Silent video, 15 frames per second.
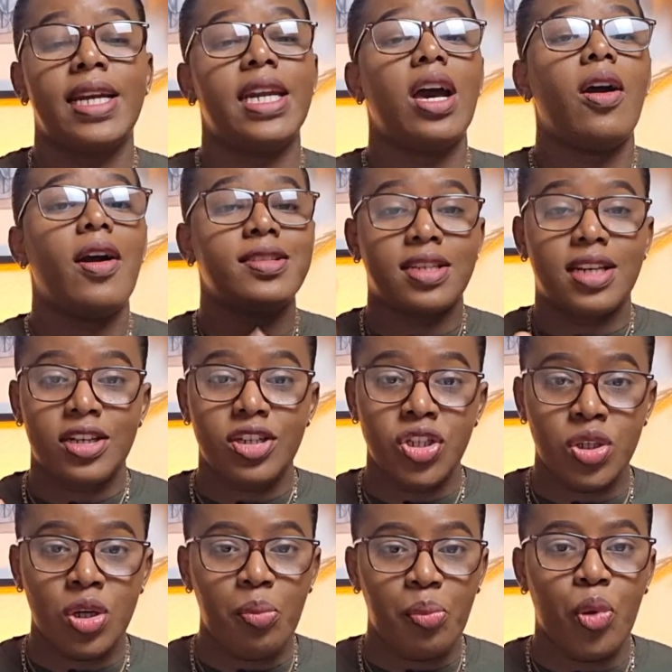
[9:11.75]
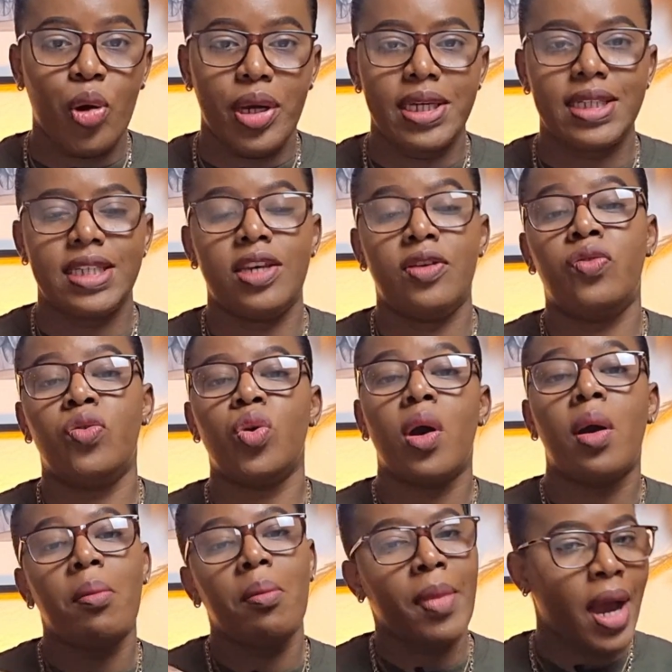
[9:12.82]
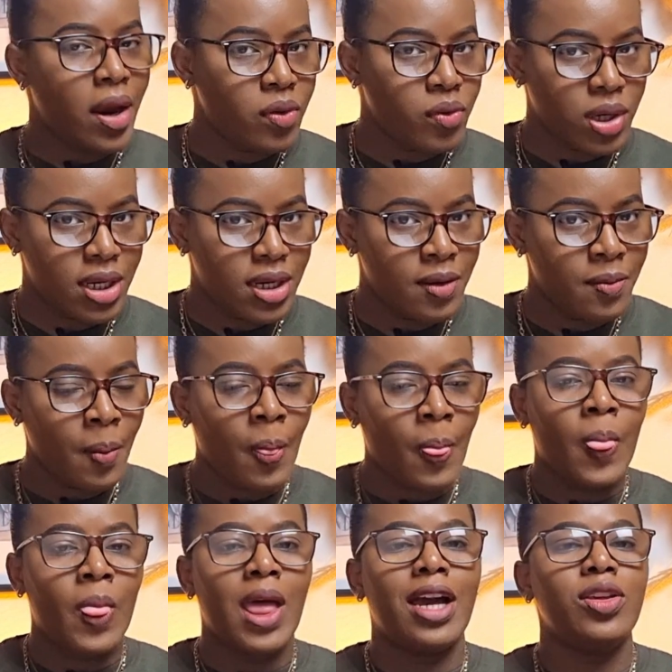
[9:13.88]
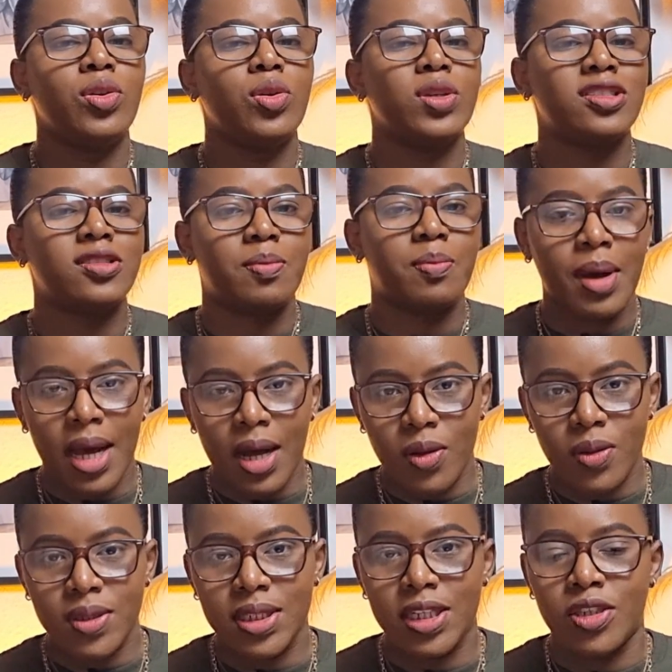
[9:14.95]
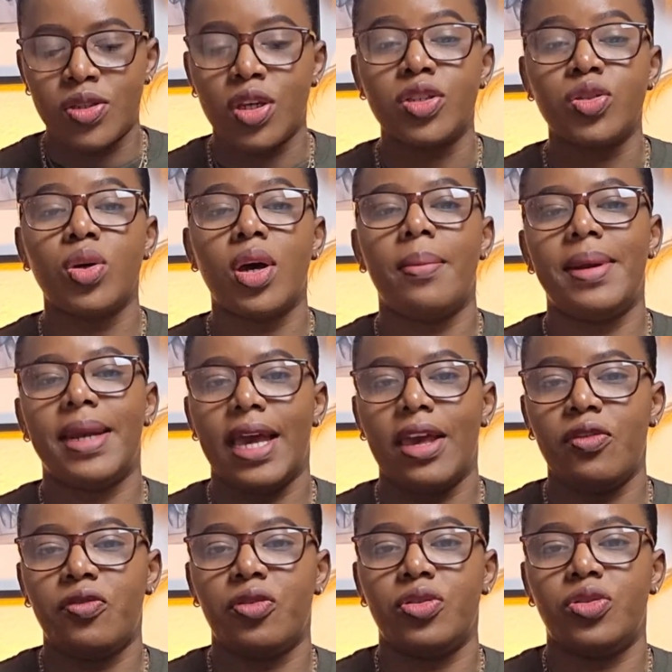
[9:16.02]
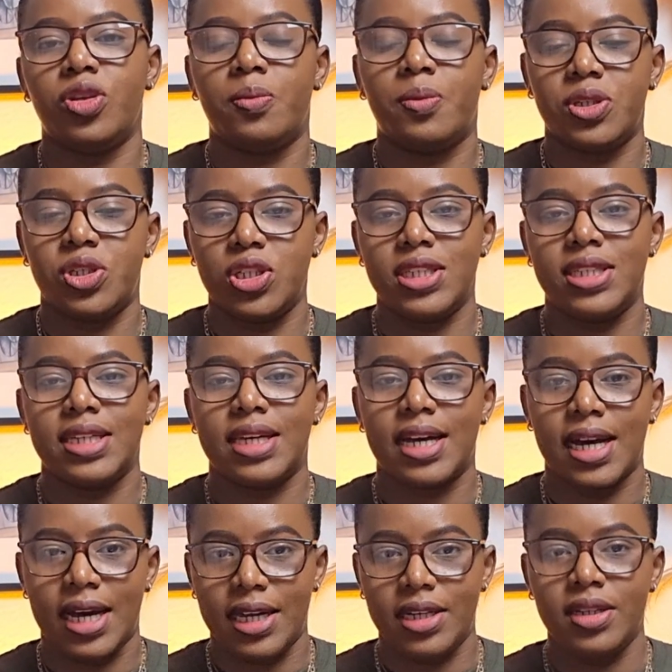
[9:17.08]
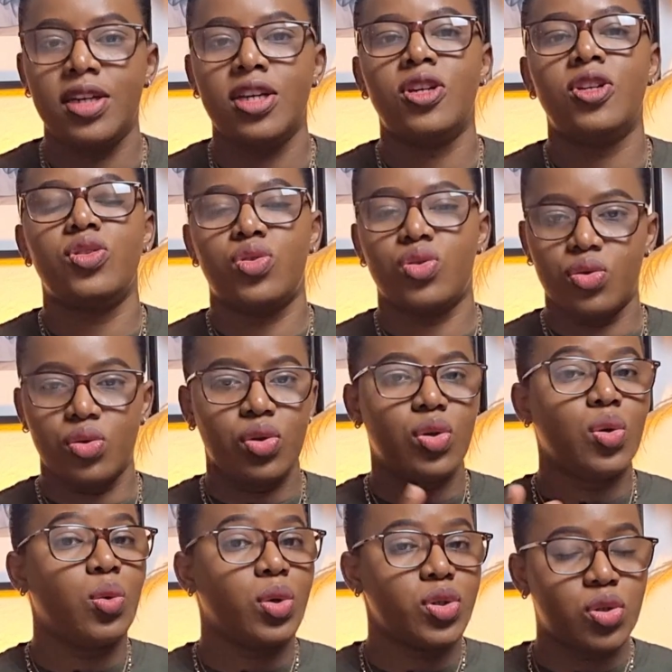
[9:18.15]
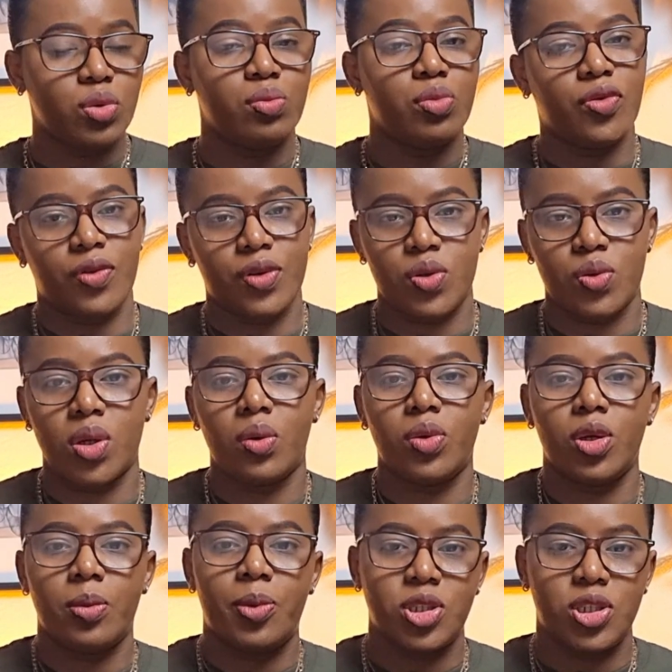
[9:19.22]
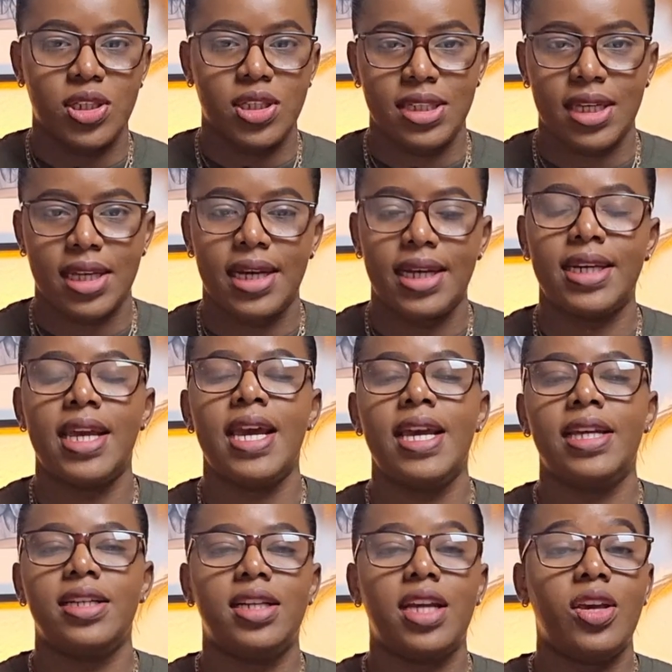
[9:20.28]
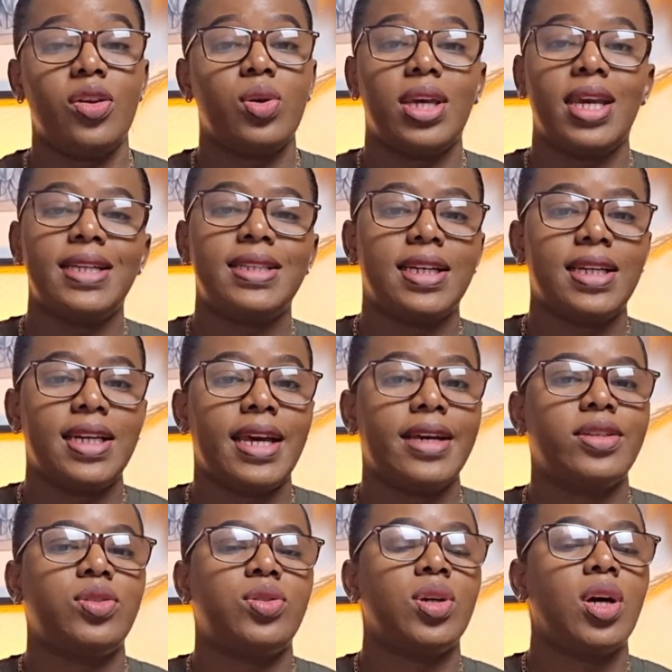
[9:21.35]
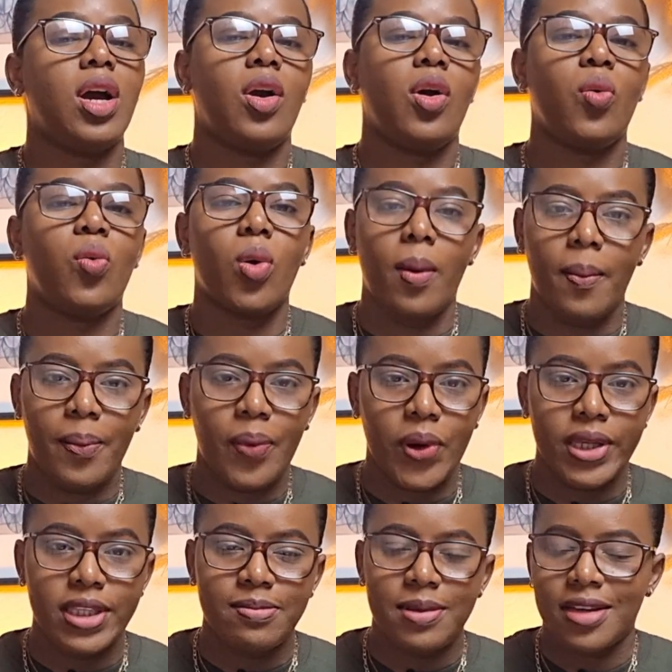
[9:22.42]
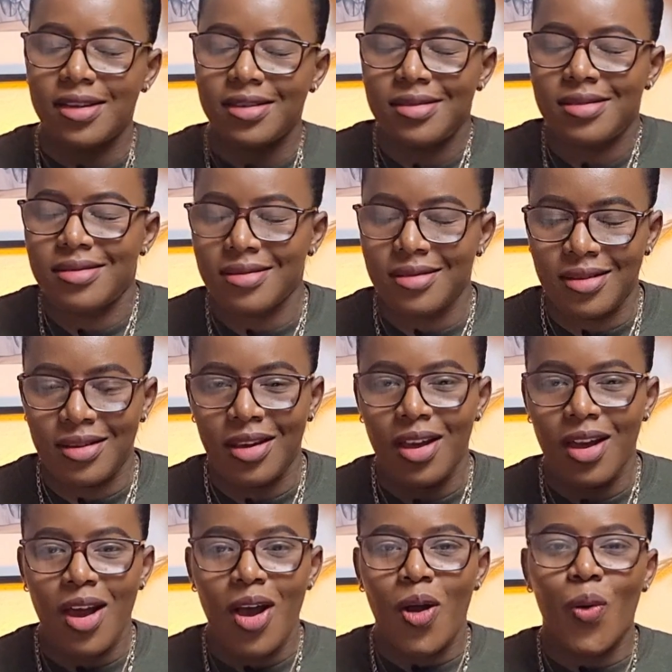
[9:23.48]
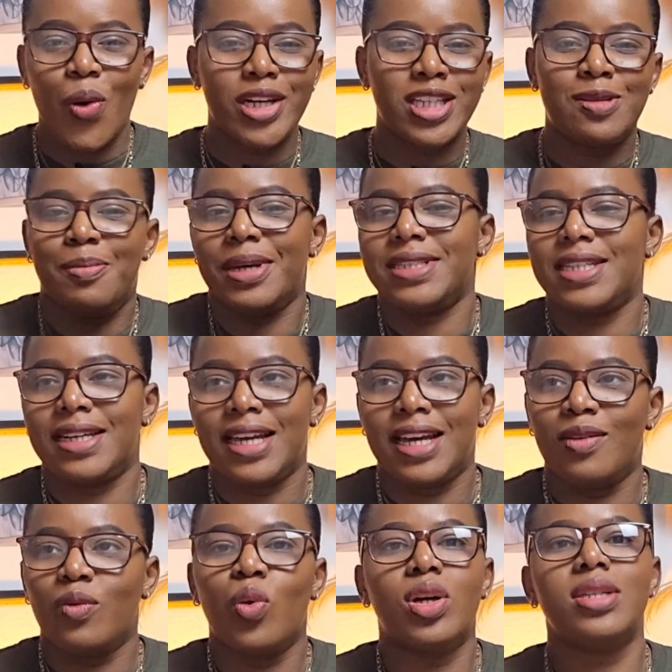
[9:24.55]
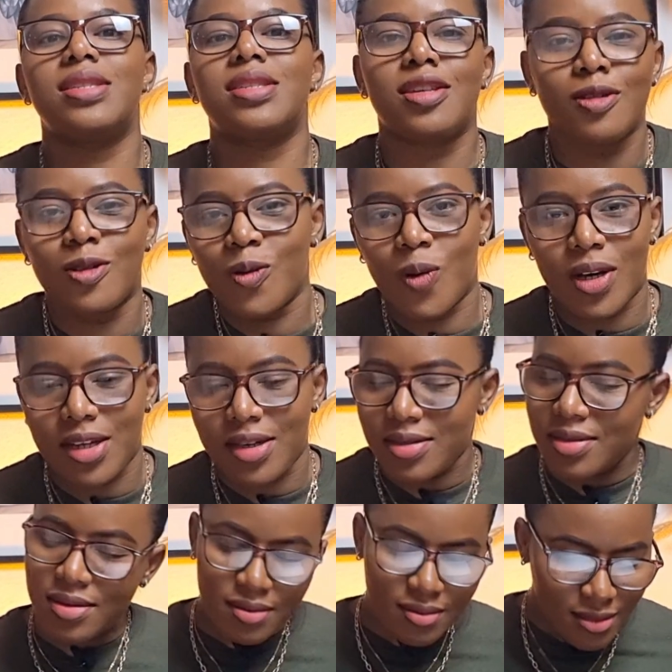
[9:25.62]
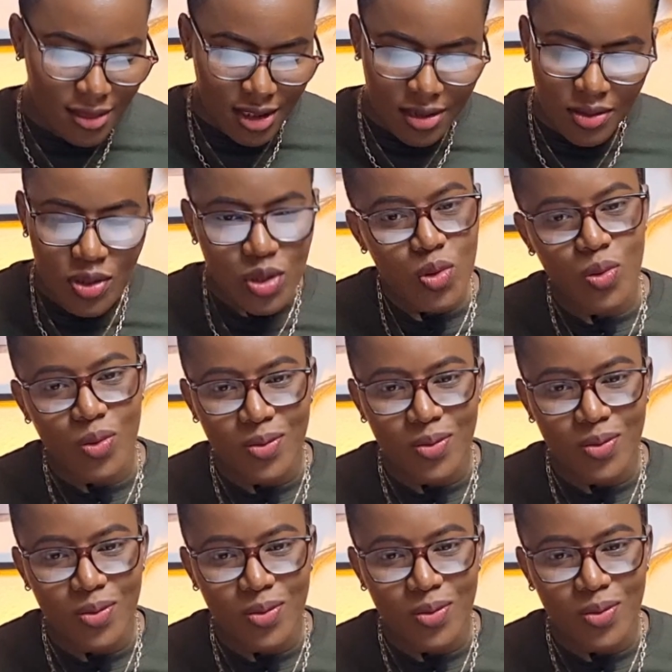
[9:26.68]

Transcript: Now, as an additional point, if you are married and your spouse is also applying for the opportunity card to, wants to move as well with the opportunity card, then you get an extra 1 point, because what is better than 1 skilled workers? 2.